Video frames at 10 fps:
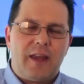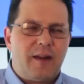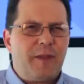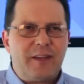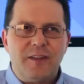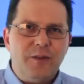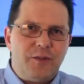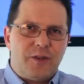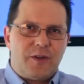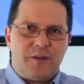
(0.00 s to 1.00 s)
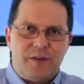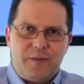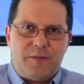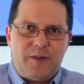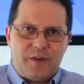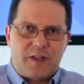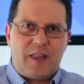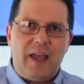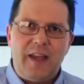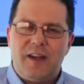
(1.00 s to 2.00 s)
And I'm like, dude, you're a
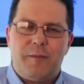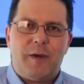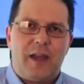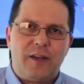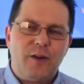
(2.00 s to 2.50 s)
client of mine.